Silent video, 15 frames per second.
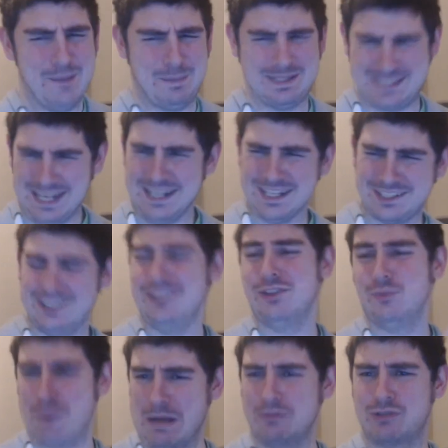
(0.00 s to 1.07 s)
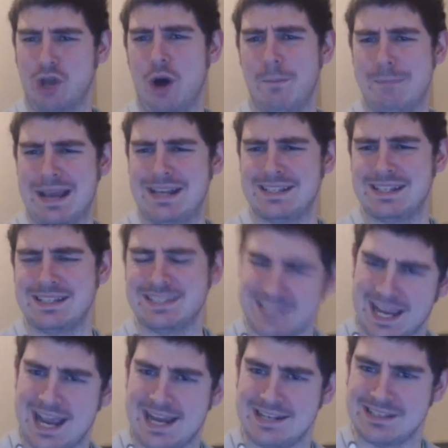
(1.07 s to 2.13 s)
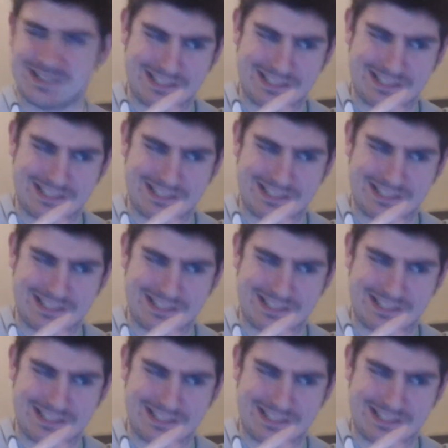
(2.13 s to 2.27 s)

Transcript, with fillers: But technically the real Tom makes it ten,